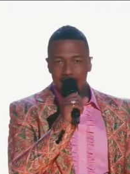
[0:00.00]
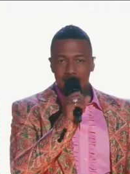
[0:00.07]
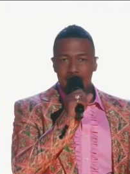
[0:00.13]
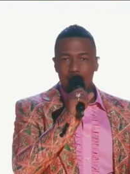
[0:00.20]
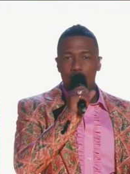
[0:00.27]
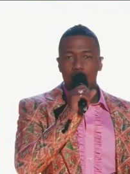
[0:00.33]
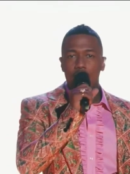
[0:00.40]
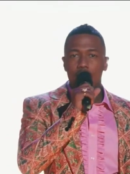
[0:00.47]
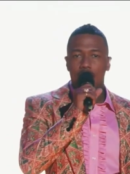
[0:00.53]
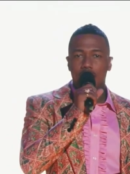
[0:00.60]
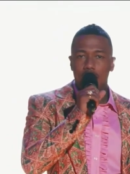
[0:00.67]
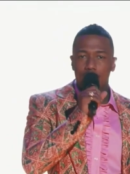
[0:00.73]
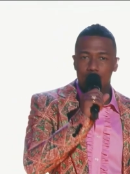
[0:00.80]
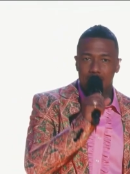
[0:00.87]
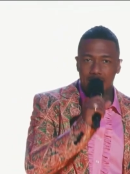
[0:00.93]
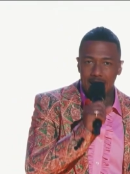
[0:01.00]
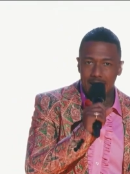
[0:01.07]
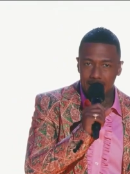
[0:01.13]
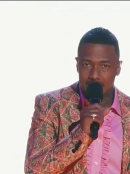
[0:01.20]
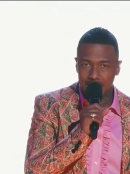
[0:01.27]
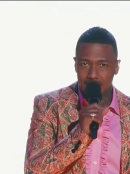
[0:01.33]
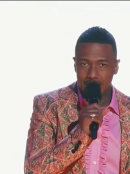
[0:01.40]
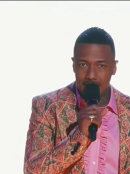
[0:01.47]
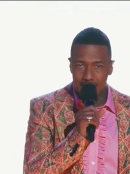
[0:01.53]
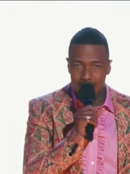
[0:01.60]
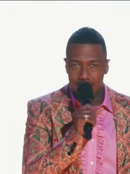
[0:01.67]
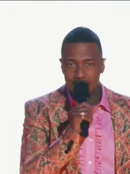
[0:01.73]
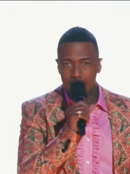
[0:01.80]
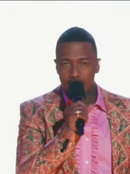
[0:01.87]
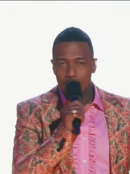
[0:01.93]
and it all comes down to
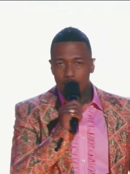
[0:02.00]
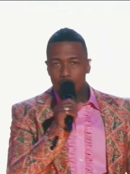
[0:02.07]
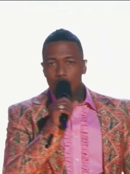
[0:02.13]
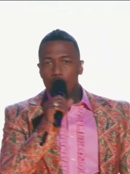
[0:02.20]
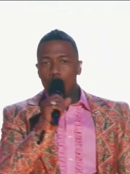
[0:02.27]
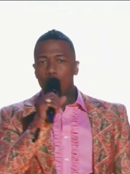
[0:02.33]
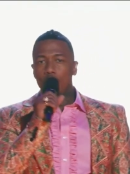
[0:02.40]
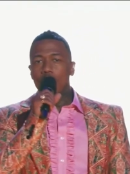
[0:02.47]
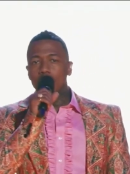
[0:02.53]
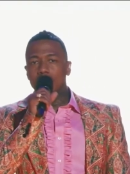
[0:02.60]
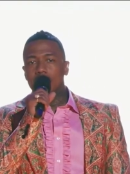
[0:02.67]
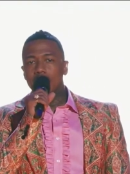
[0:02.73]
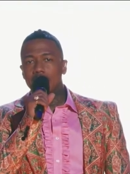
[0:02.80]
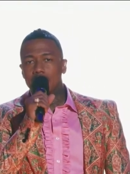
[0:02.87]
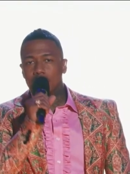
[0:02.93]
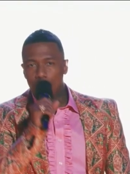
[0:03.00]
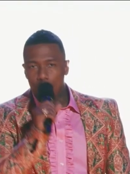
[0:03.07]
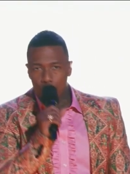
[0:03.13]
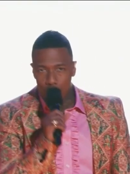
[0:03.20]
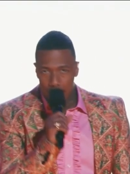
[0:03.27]
this. Wanting to